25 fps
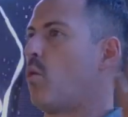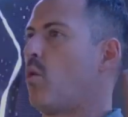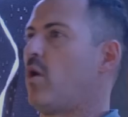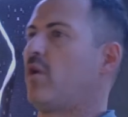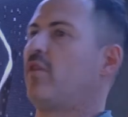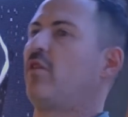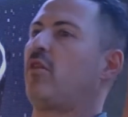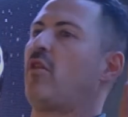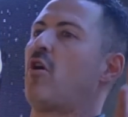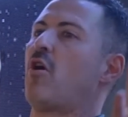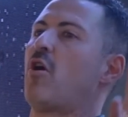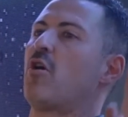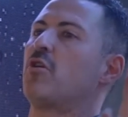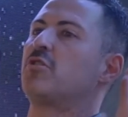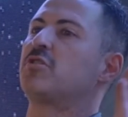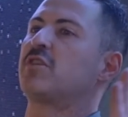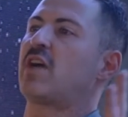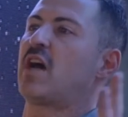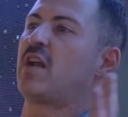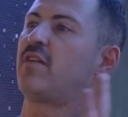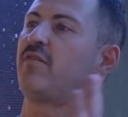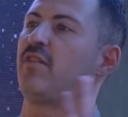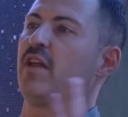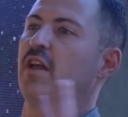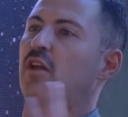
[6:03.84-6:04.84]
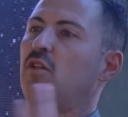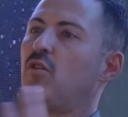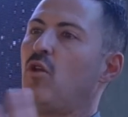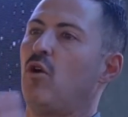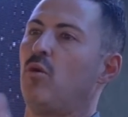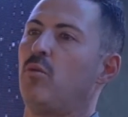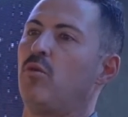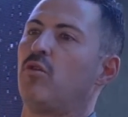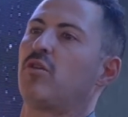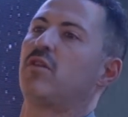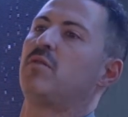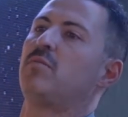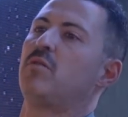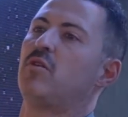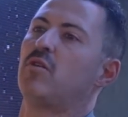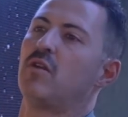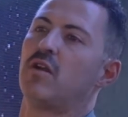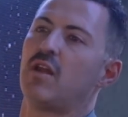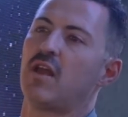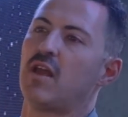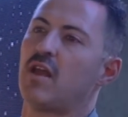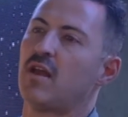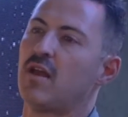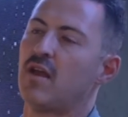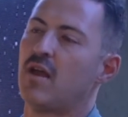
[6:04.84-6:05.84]
one large kind of like global
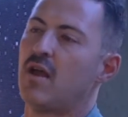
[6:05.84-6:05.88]
community.